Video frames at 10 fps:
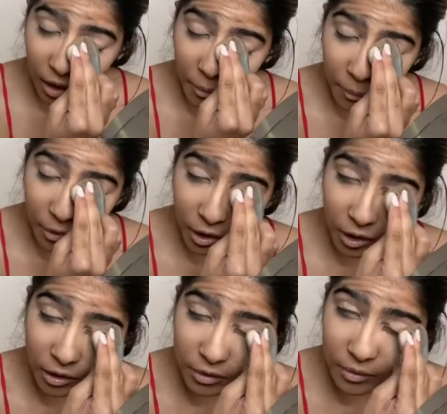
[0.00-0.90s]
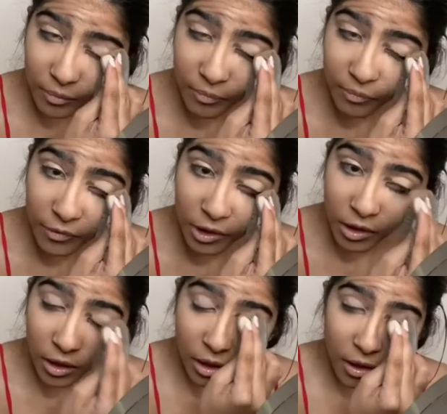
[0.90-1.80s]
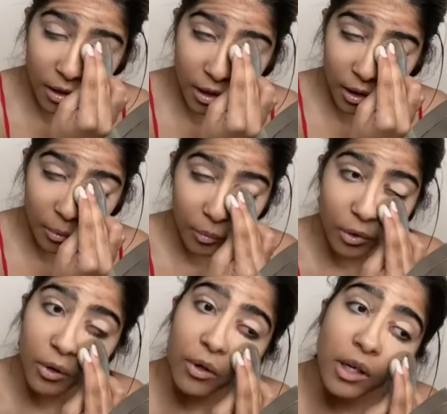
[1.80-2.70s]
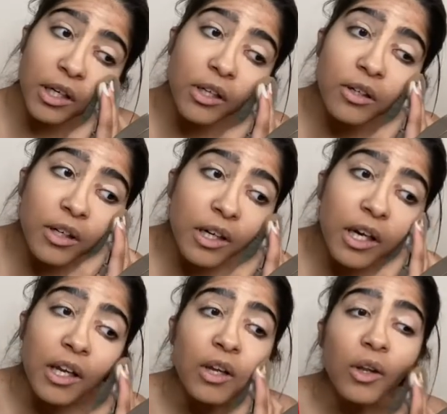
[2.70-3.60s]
But I'm pretty sure he.